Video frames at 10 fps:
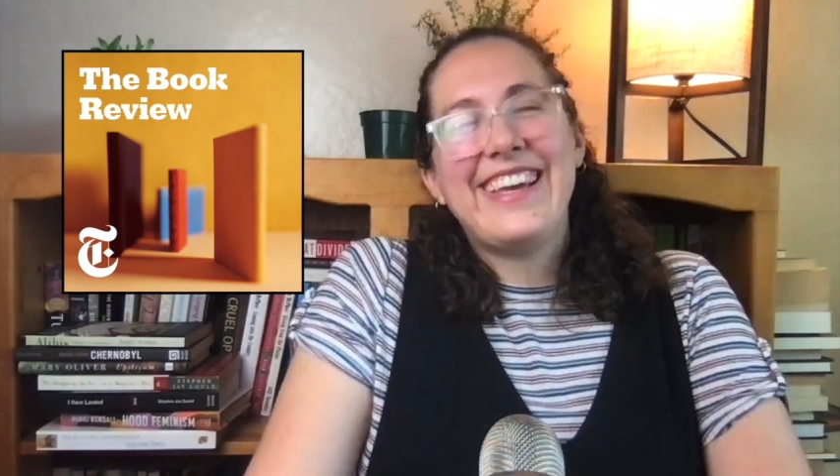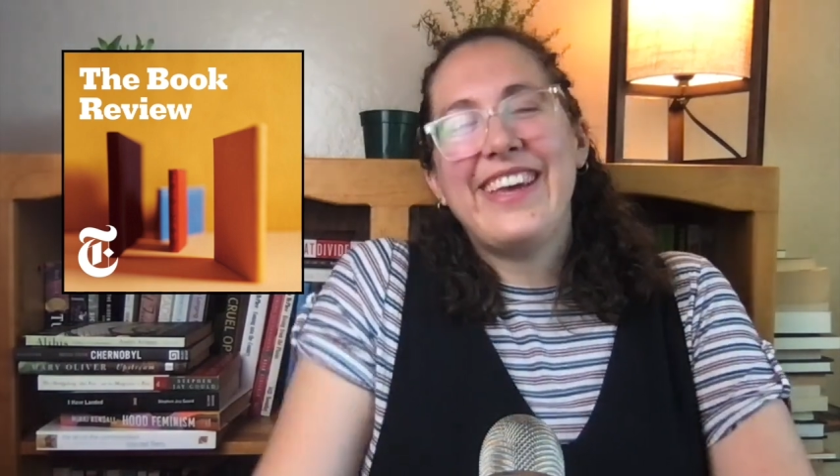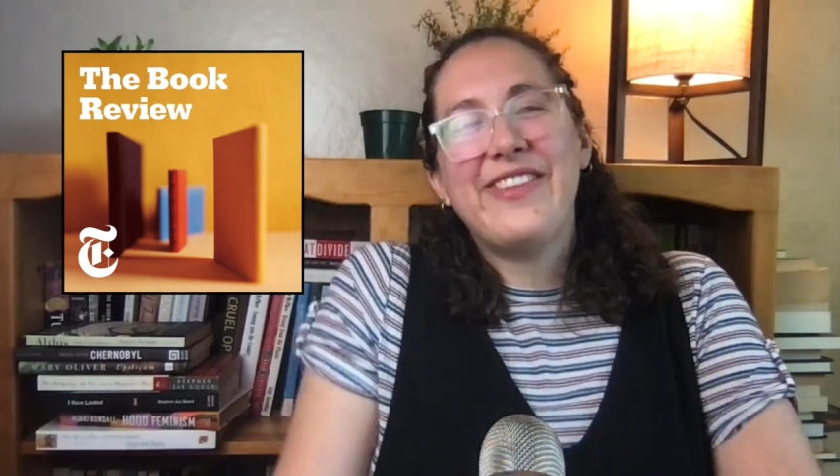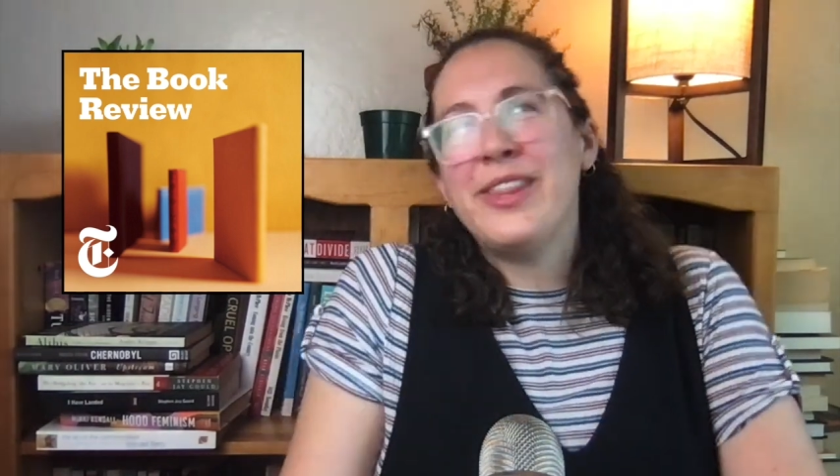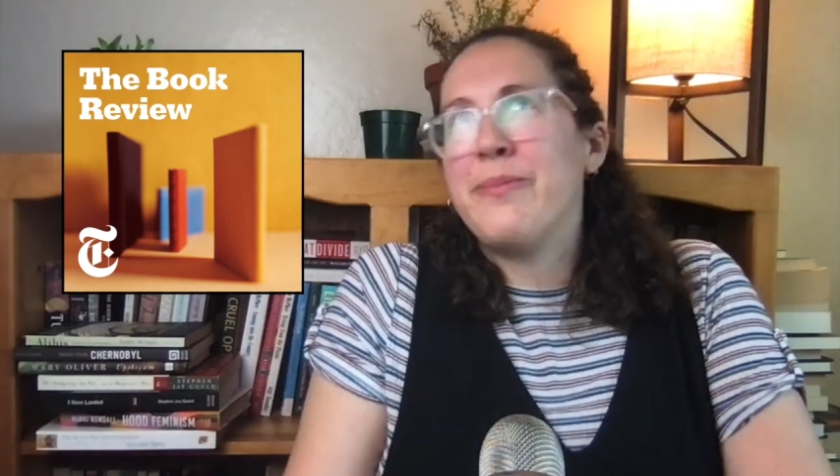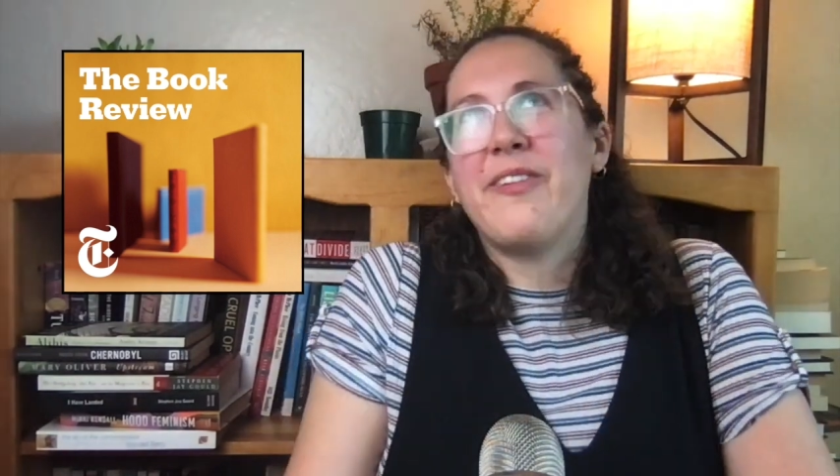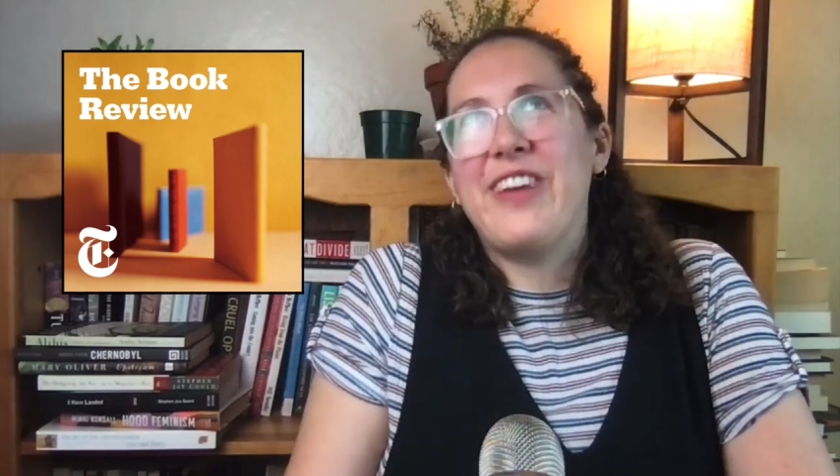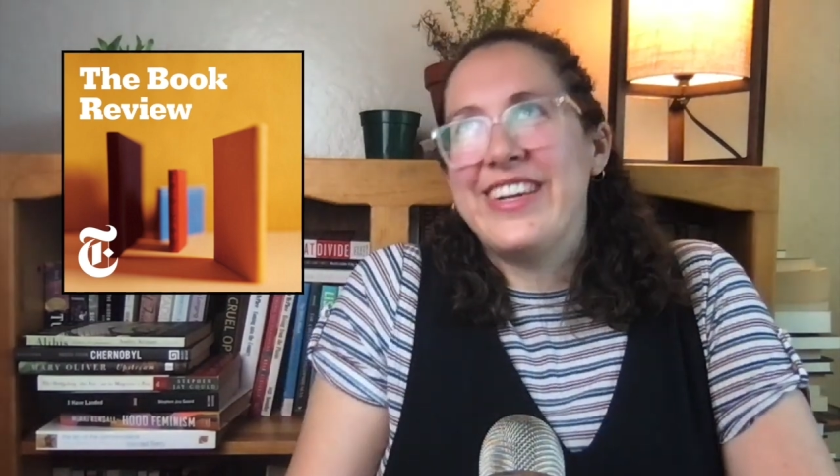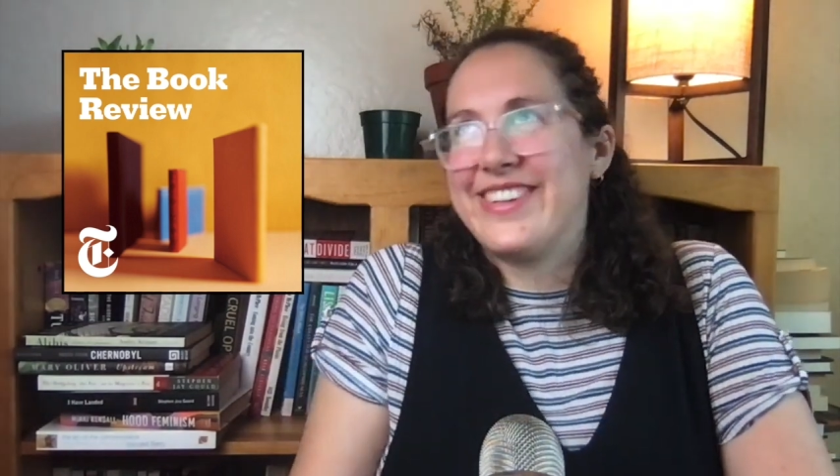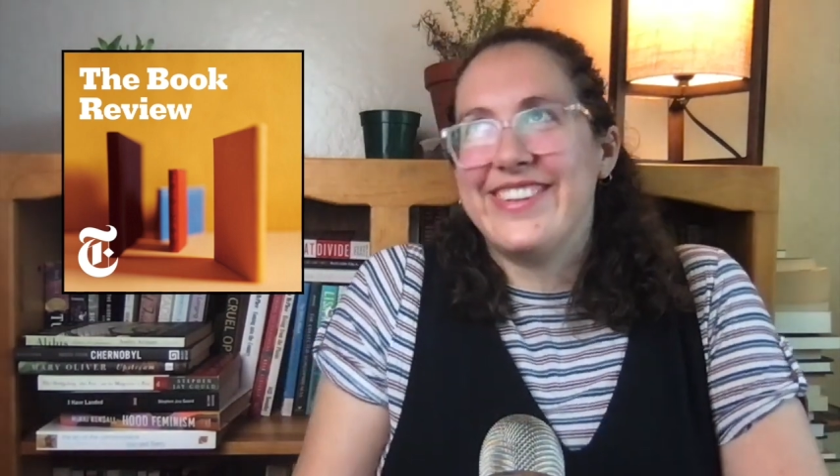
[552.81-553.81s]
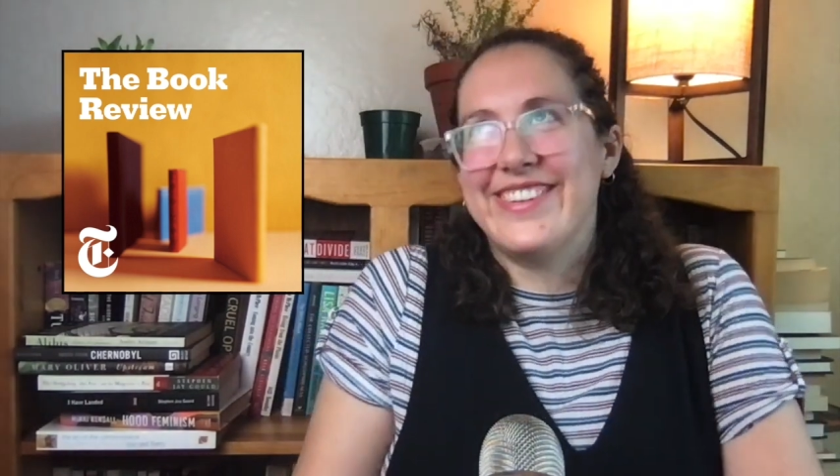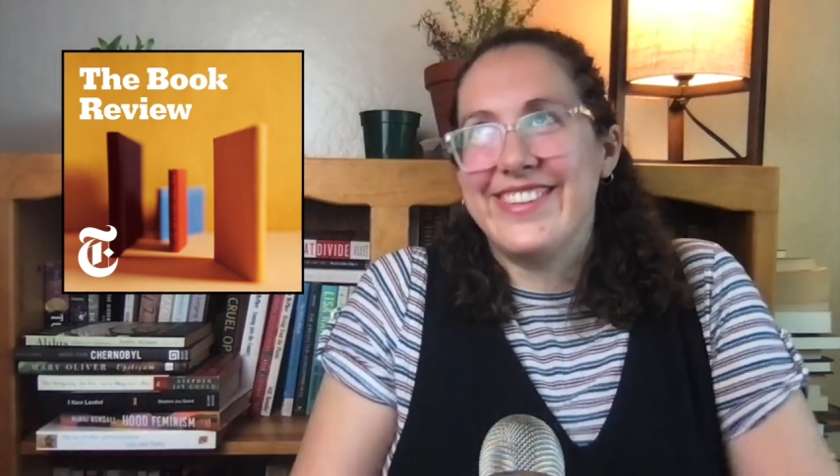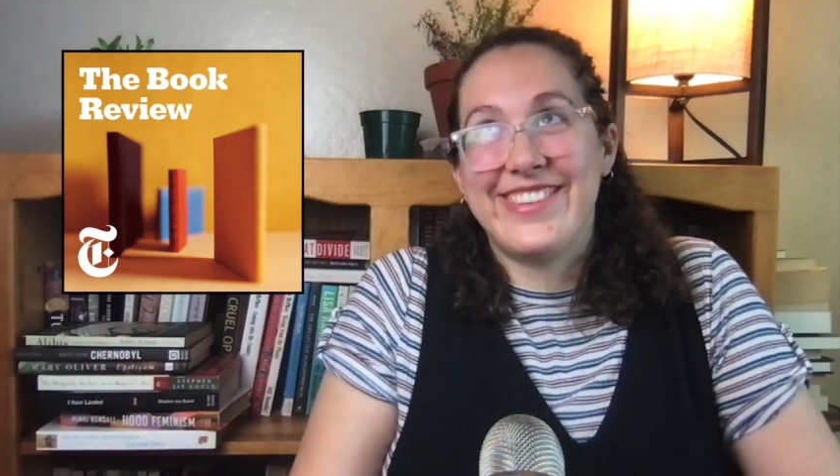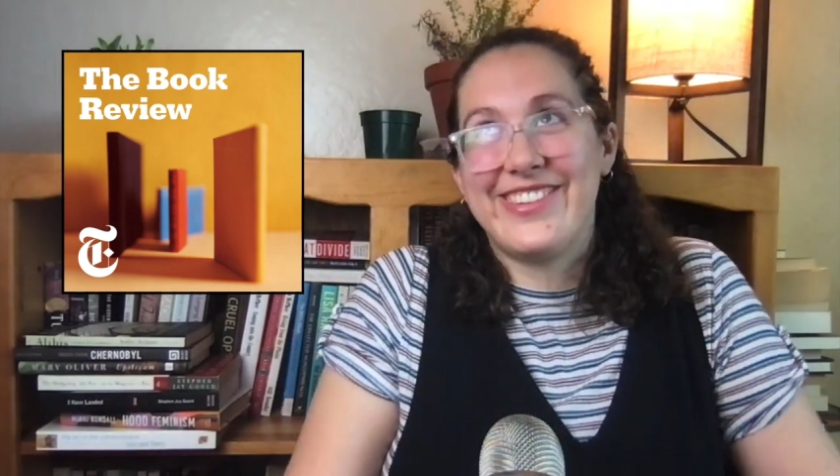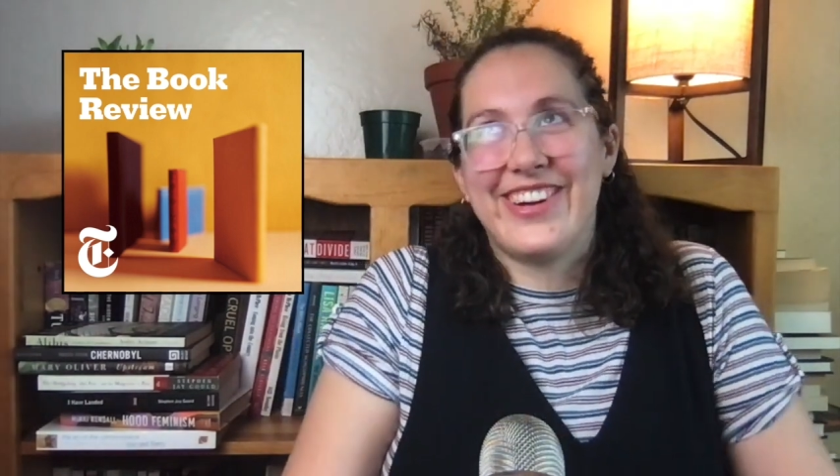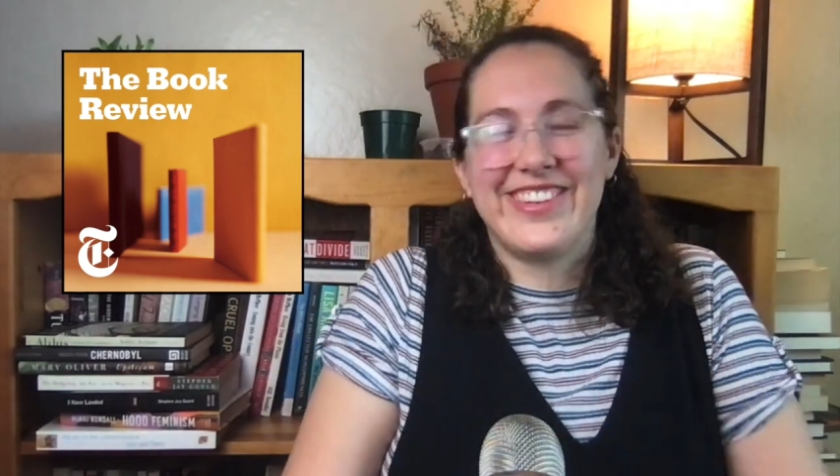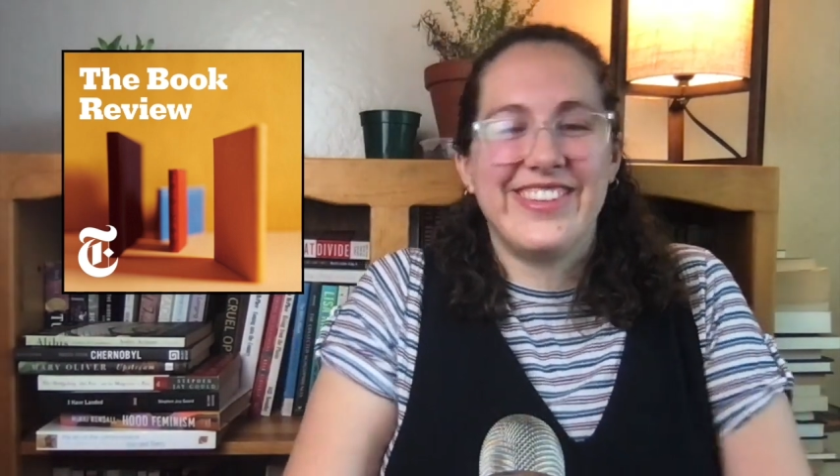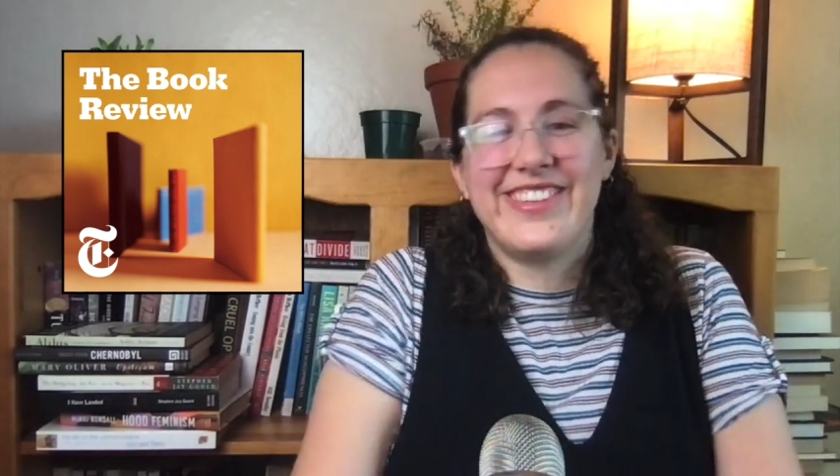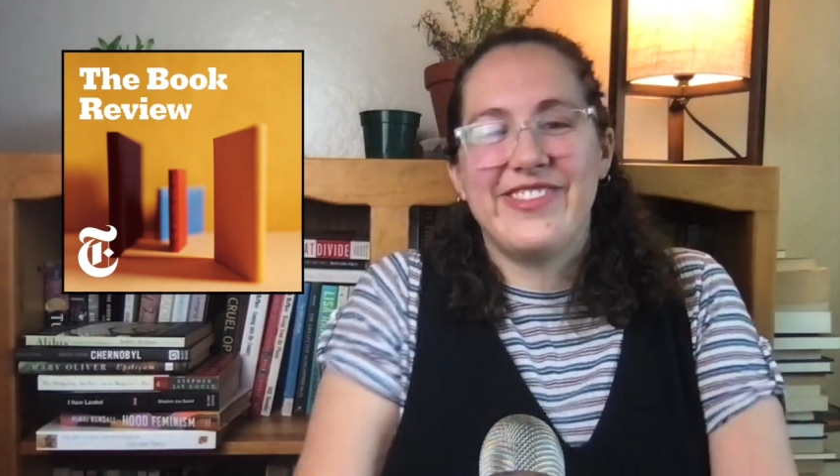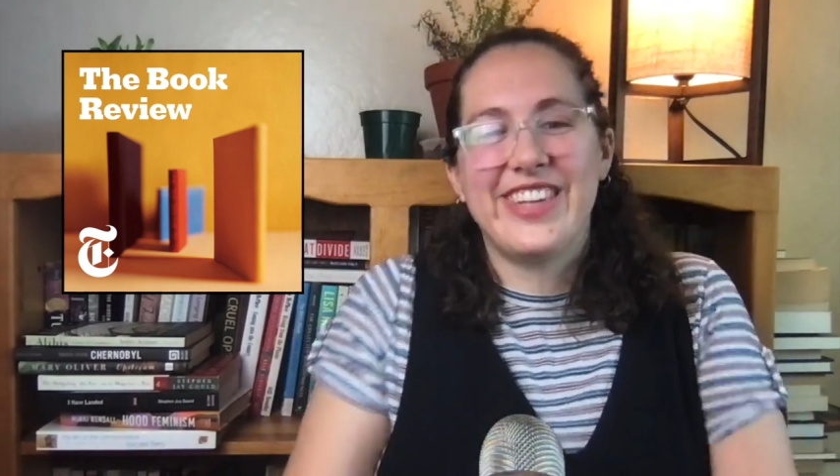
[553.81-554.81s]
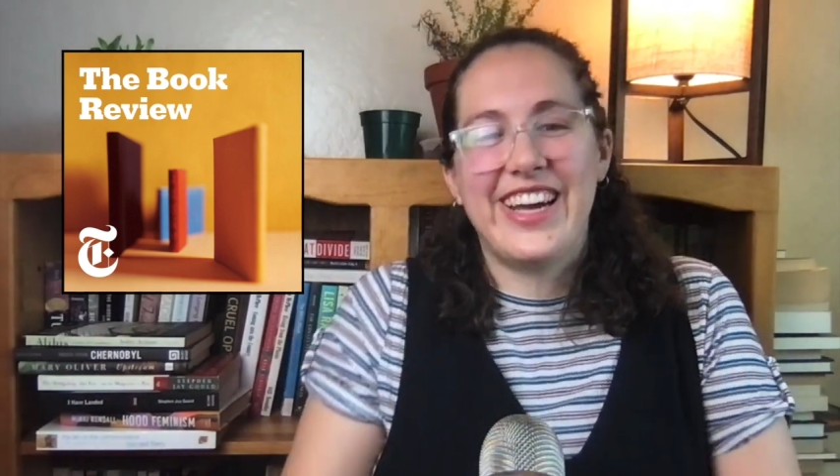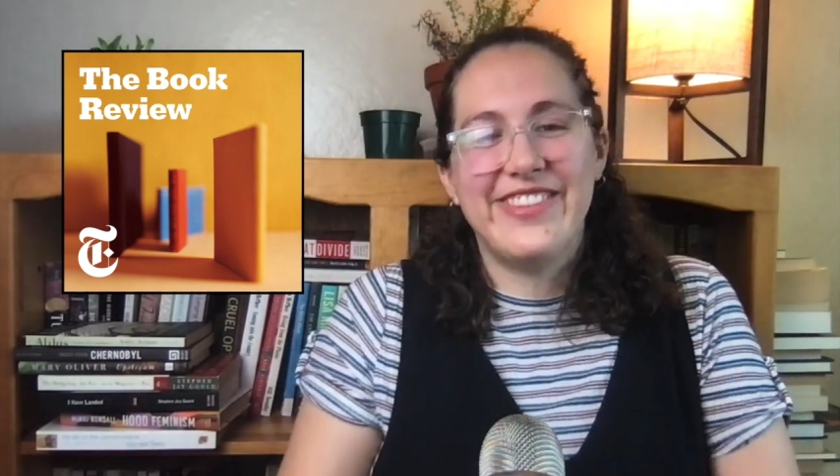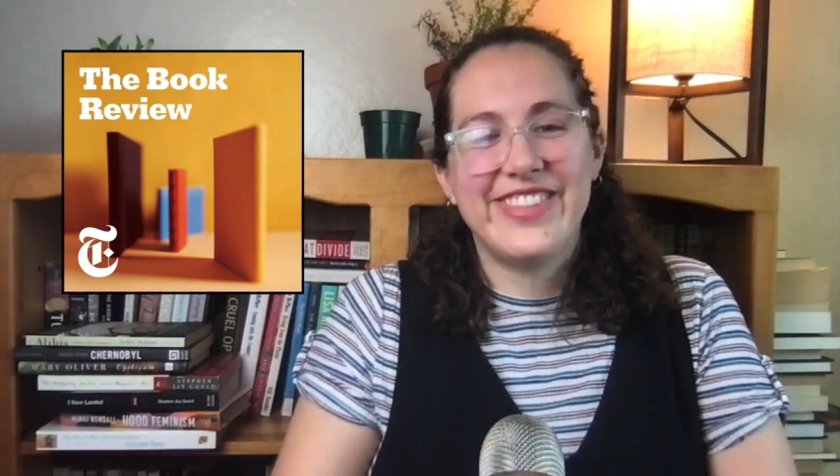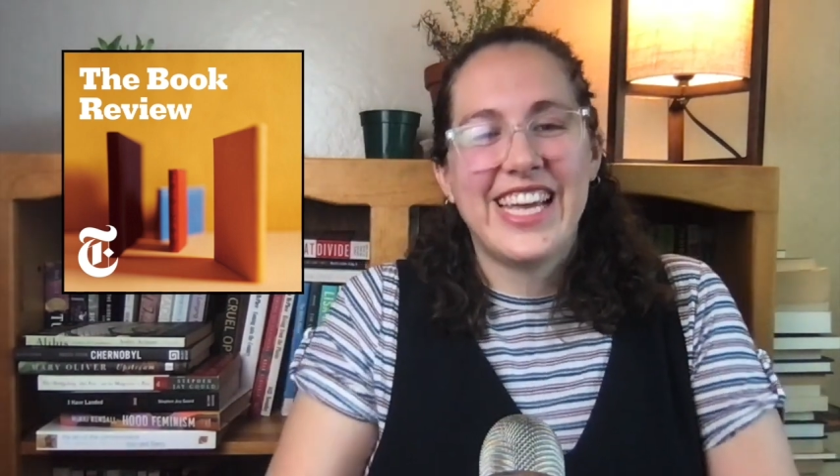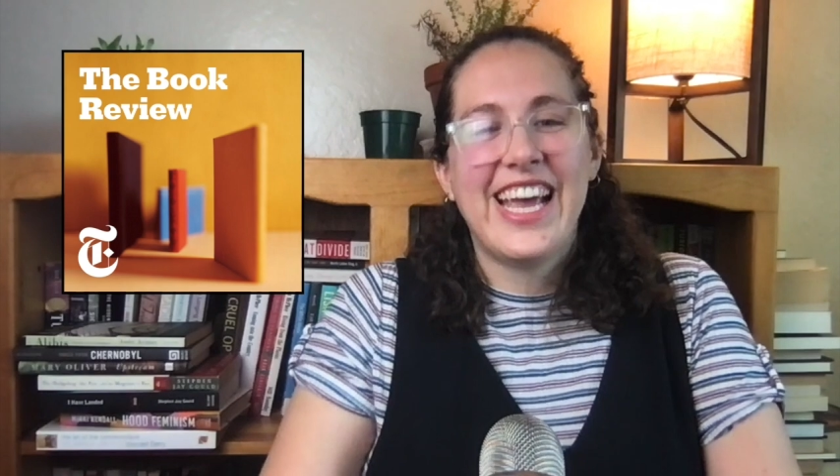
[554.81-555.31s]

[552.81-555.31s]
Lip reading: even the professionals struggle sometimes.